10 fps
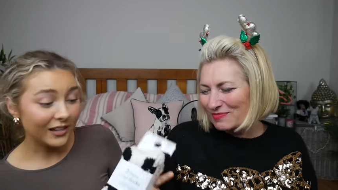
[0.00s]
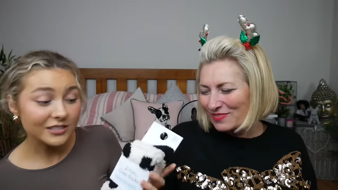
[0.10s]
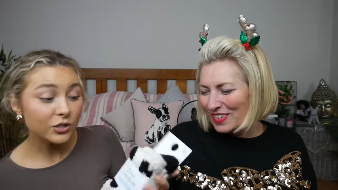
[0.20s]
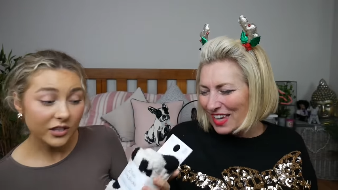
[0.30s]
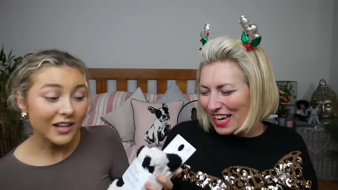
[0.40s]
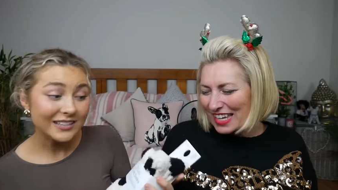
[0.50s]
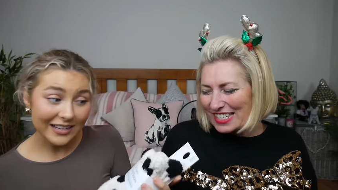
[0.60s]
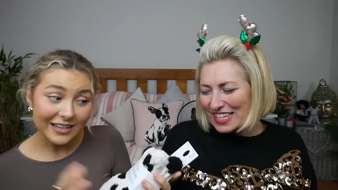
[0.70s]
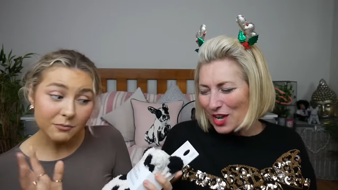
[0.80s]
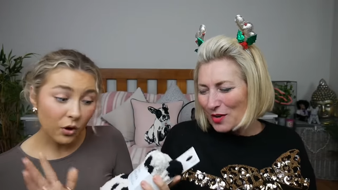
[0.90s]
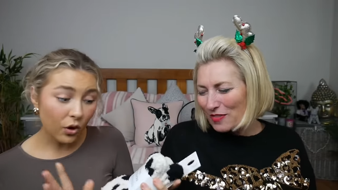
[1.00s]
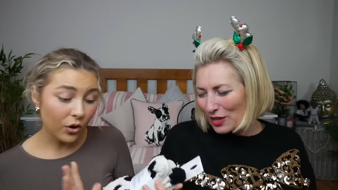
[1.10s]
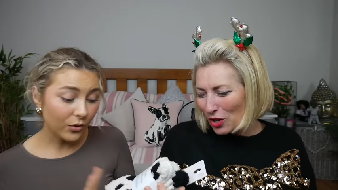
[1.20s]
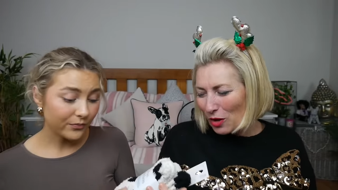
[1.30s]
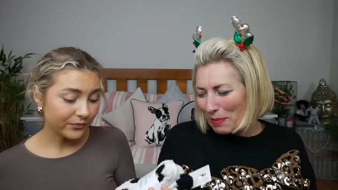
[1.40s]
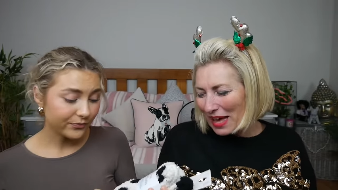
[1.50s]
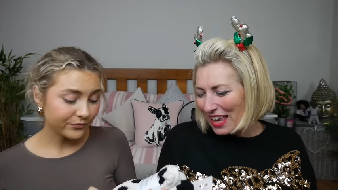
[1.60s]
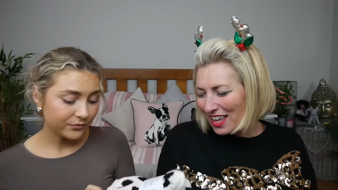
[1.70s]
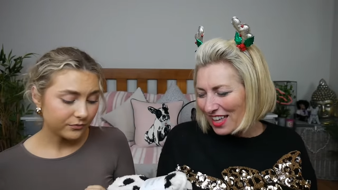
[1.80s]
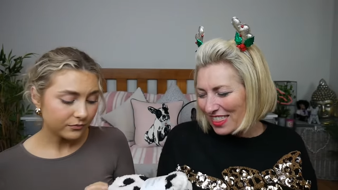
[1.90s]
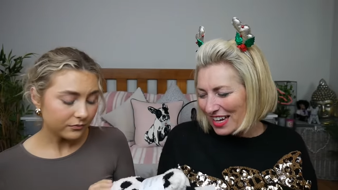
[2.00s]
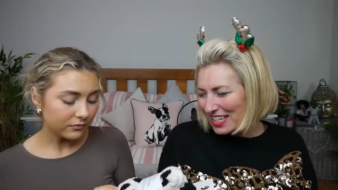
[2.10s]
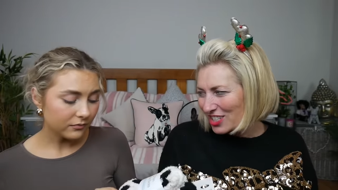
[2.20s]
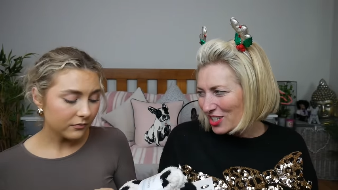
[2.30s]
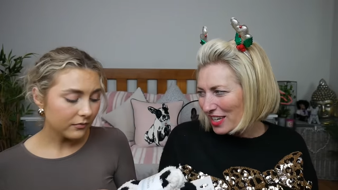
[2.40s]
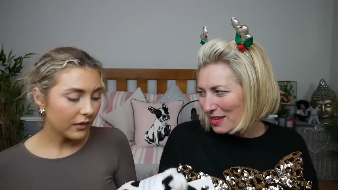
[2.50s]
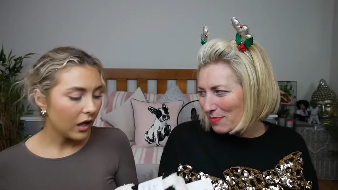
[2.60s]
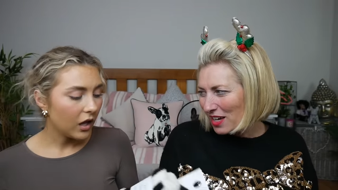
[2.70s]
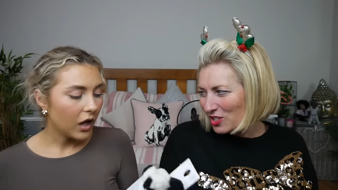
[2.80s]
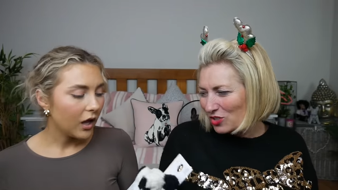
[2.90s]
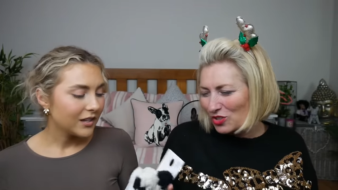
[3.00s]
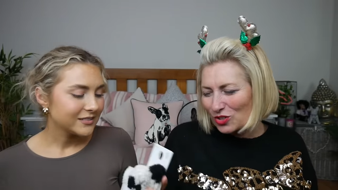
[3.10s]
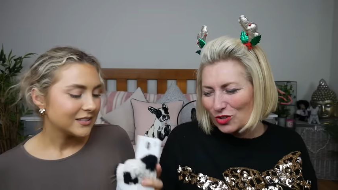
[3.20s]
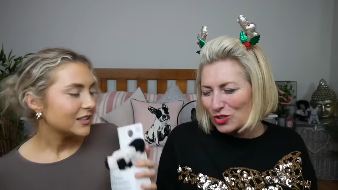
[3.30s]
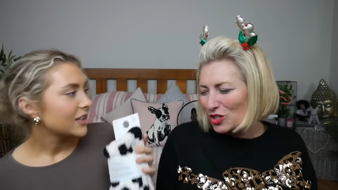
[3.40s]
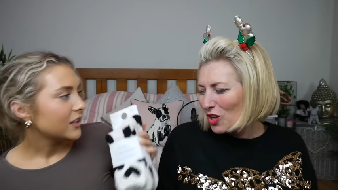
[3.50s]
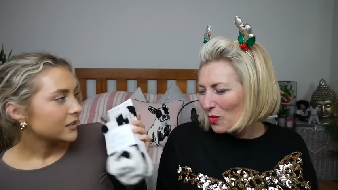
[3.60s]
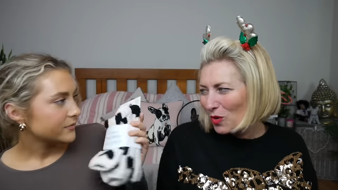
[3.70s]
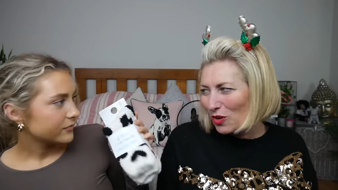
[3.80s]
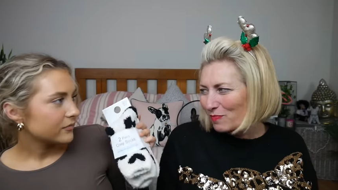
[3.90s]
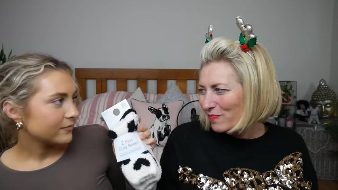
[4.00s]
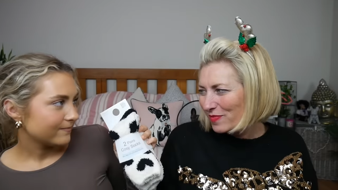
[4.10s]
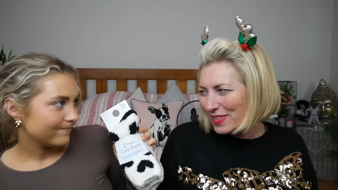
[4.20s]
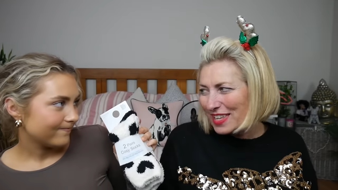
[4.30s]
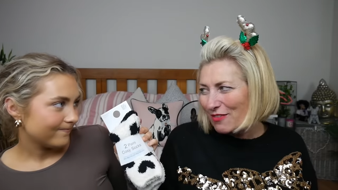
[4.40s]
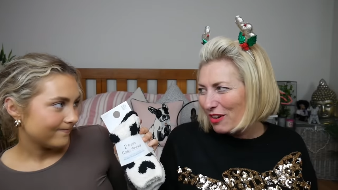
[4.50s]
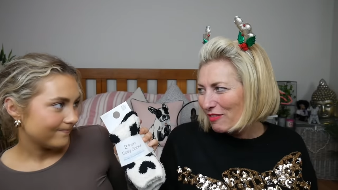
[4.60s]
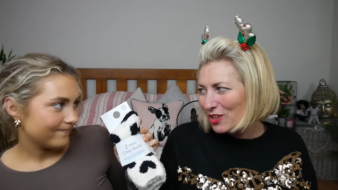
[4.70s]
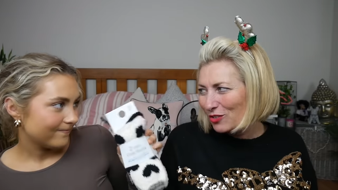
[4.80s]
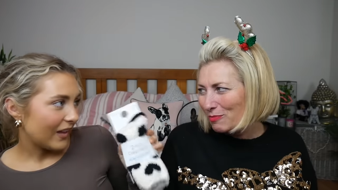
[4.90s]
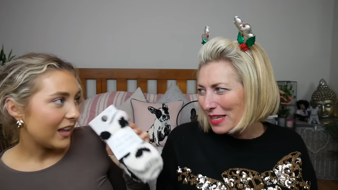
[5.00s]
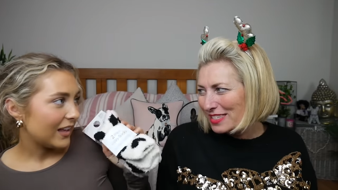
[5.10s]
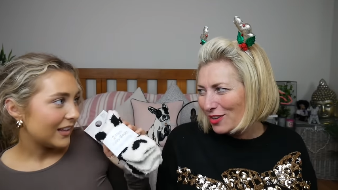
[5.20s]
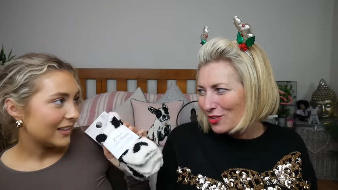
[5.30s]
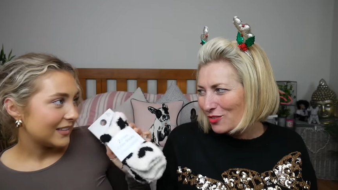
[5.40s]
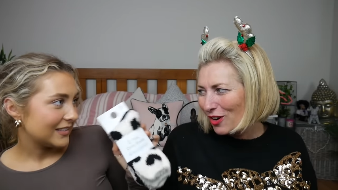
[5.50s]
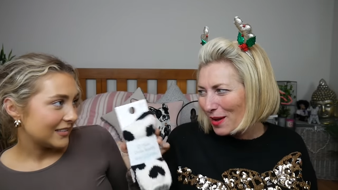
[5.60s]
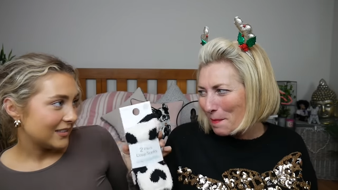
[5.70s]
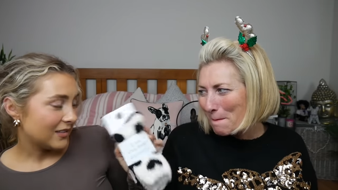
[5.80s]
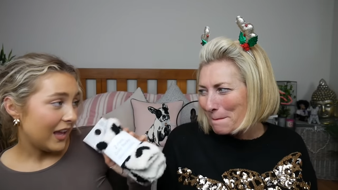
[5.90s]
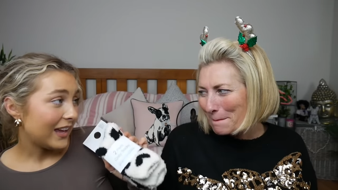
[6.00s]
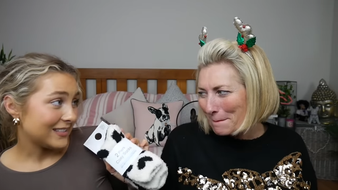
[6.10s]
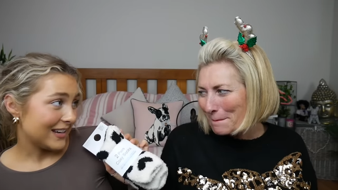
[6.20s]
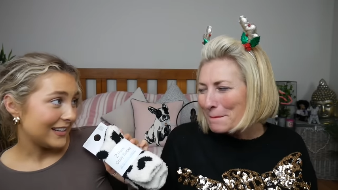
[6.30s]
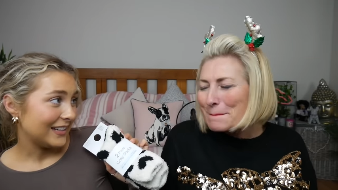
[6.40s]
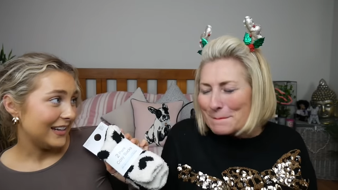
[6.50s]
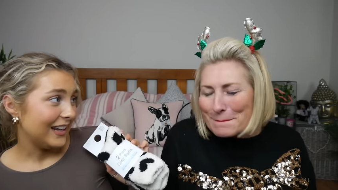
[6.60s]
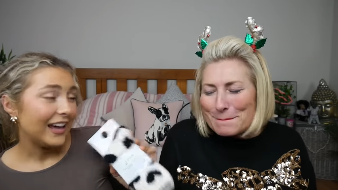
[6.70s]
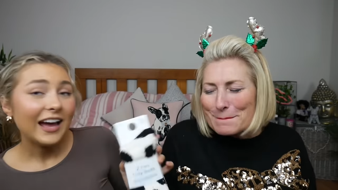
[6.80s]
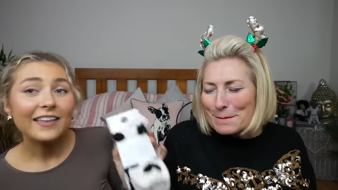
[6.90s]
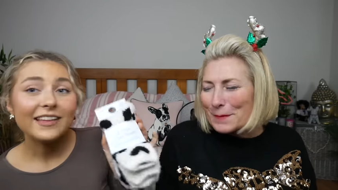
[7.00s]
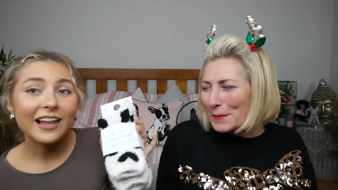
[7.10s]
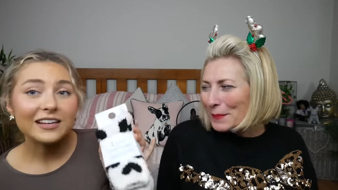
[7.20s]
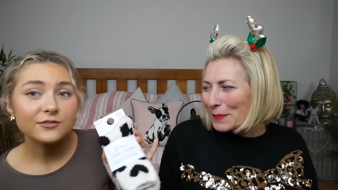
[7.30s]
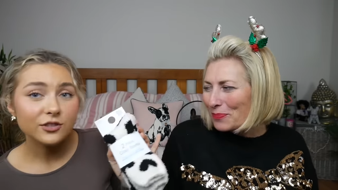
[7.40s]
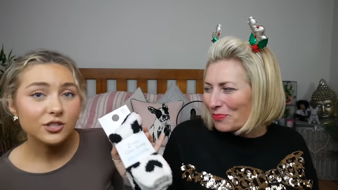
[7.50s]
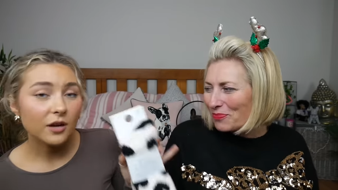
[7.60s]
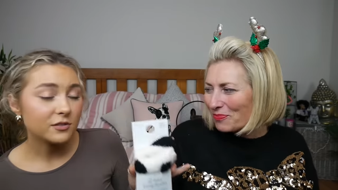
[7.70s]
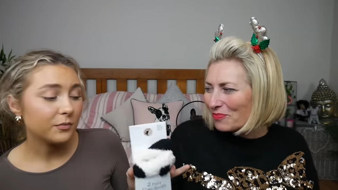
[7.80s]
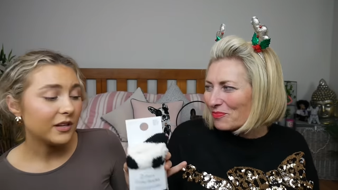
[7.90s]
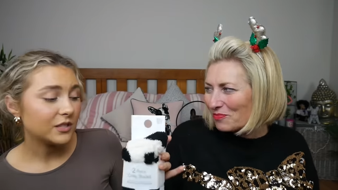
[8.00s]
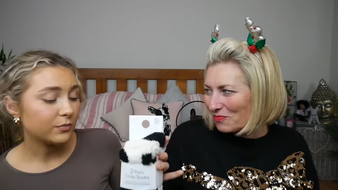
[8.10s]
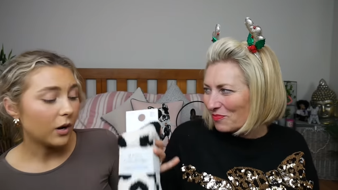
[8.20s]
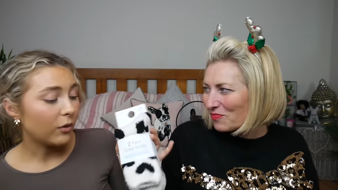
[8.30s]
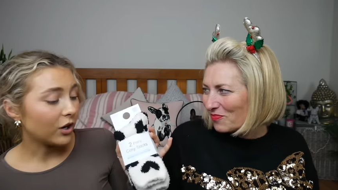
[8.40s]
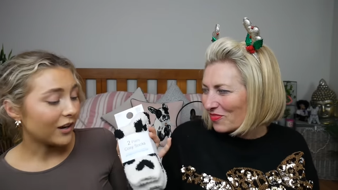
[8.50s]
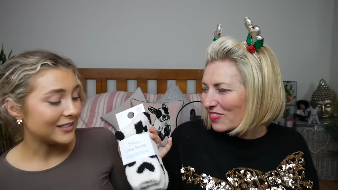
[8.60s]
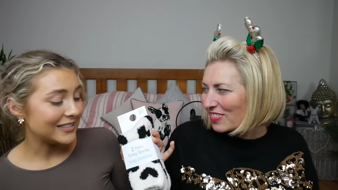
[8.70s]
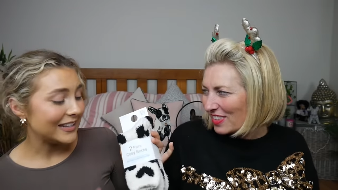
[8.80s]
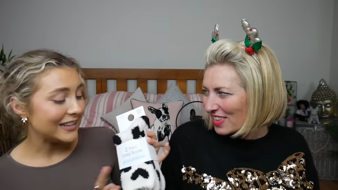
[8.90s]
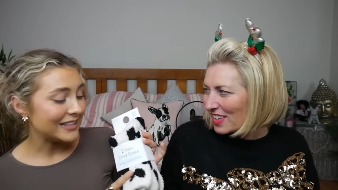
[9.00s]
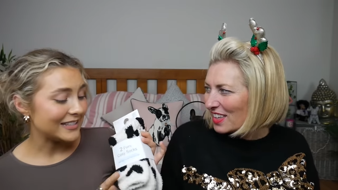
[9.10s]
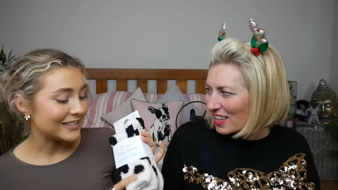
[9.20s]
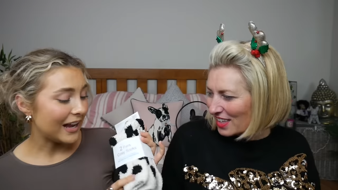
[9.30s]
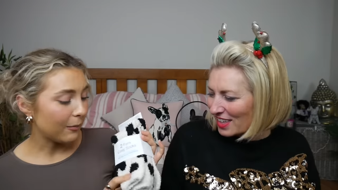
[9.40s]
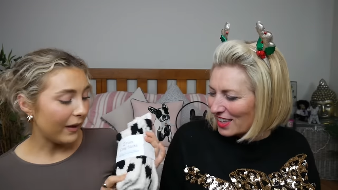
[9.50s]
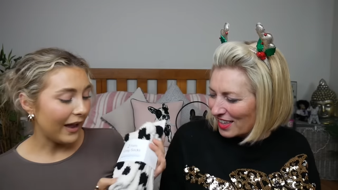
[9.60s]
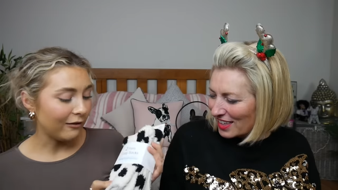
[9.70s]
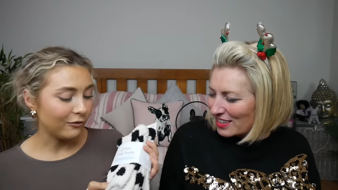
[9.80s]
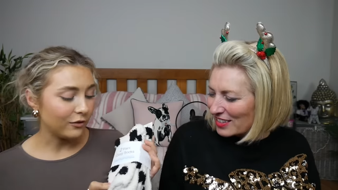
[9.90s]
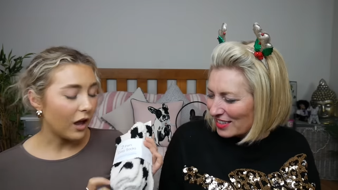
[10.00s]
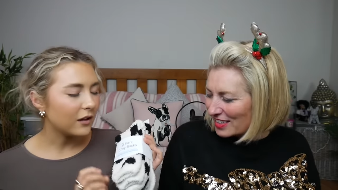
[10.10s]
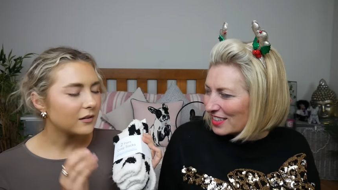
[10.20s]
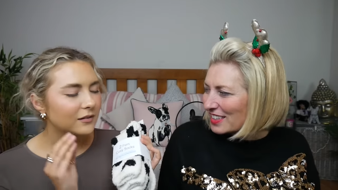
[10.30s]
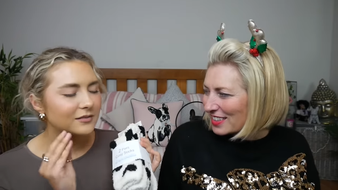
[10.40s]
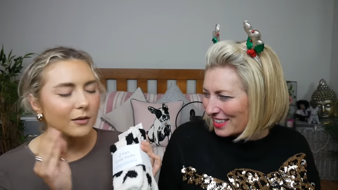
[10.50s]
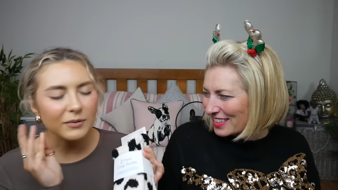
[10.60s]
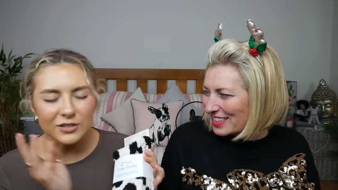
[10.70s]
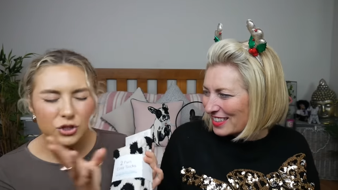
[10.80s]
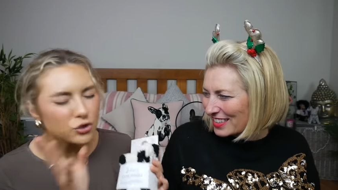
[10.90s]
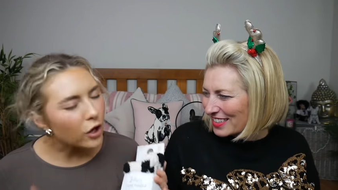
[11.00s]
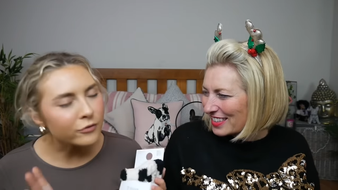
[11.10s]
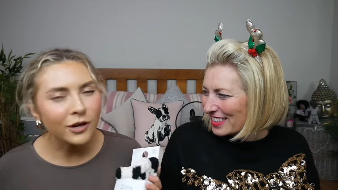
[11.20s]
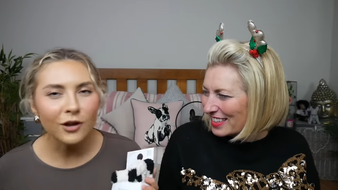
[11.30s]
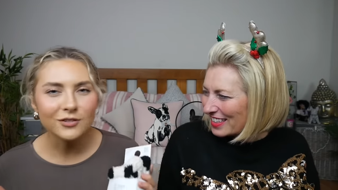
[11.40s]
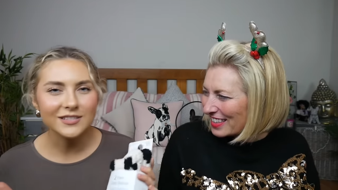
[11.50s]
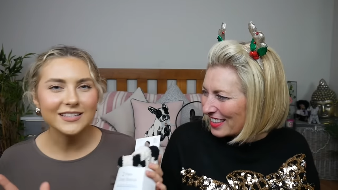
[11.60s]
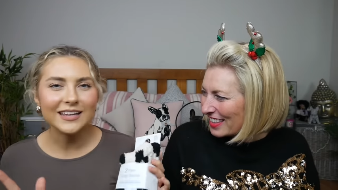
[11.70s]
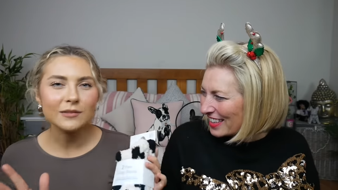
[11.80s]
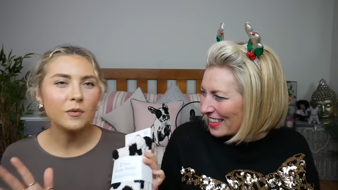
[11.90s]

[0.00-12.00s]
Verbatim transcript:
Speaker 1: do. I, I didn't know more. If you'd got a pair like that, actually, but I just thought, do you know what? You never have enough bed socks, right?
Speaker 2: Exactly. And the last few times I've been into Primark, I've seen this exact pair and been so close to sticking